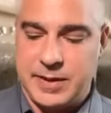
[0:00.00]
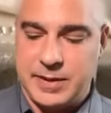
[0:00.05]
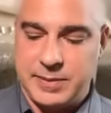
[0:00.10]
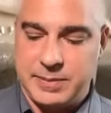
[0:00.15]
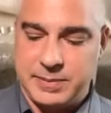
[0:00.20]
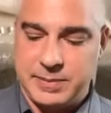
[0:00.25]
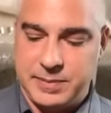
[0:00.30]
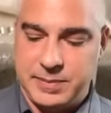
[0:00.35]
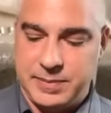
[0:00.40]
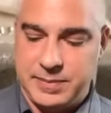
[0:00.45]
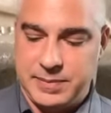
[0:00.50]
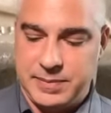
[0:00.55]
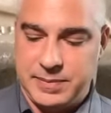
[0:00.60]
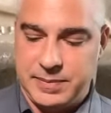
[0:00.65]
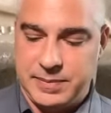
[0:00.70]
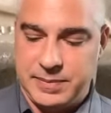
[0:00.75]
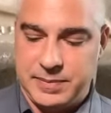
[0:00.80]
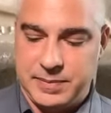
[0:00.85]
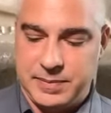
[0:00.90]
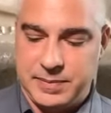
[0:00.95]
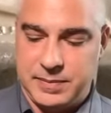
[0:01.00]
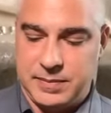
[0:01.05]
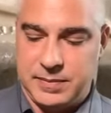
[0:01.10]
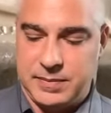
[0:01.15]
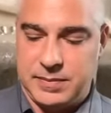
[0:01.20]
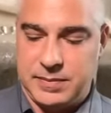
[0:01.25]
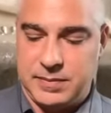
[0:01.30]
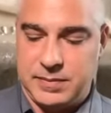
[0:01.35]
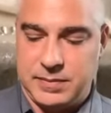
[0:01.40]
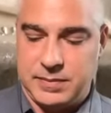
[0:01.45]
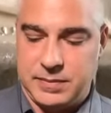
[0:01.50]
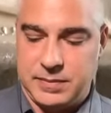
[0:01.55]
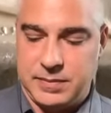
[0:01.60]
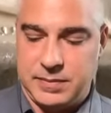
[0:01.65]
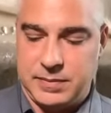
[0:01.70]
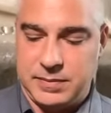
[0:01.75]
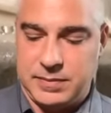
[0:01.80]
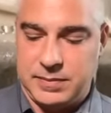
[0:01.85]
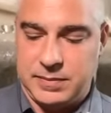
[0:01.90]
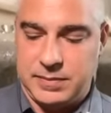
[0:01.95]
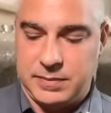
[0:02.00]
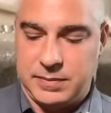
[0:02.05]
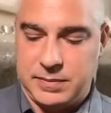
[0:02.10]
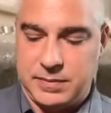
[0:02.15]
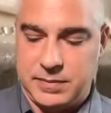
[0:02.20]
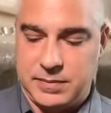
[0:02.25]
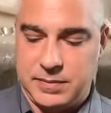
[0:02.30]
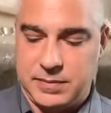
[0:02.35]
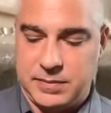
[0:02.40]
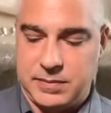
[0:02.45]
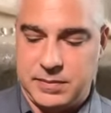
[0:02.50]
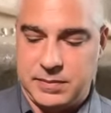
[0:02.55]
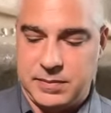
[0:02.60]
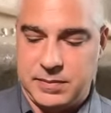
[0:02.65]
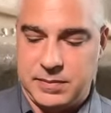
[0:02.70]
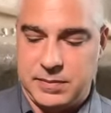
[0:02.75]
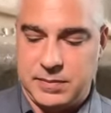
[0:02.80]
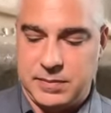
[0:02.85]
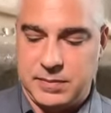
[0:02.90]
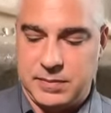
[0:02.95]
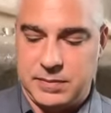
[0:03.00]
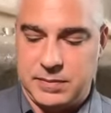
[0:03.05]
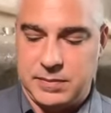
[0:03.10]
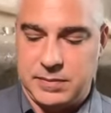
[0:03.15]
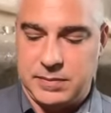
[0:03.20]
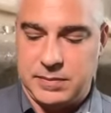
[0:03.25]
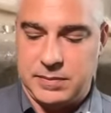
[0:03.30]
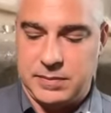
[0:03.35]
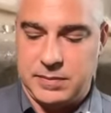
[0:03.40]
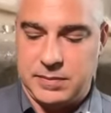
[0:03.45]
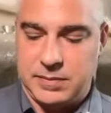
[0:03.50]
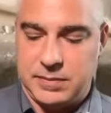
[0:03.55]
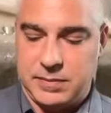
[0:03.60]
(not speaking)